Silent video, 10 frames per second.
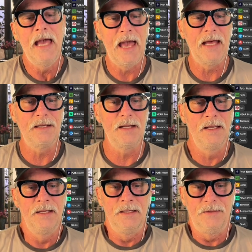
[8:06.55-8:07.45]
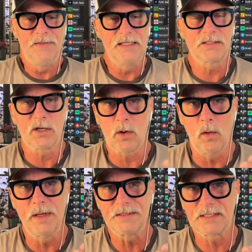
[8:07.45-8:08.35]
And these
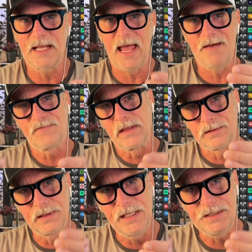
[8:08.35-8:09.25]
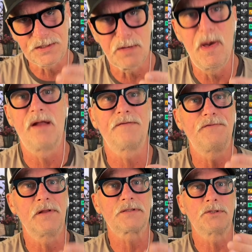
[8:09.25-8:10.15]
coins that have the least amount of
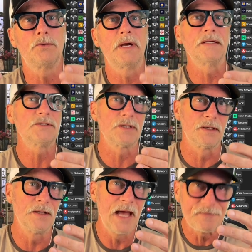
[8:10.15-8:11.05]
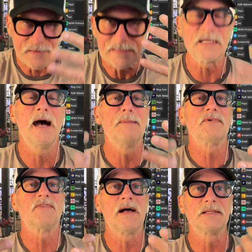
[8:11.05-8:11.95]
fluctuation at the time of
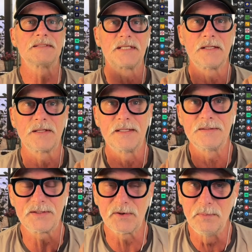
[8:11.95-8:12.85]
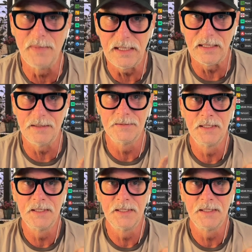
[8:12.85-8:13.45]
volatility, to me,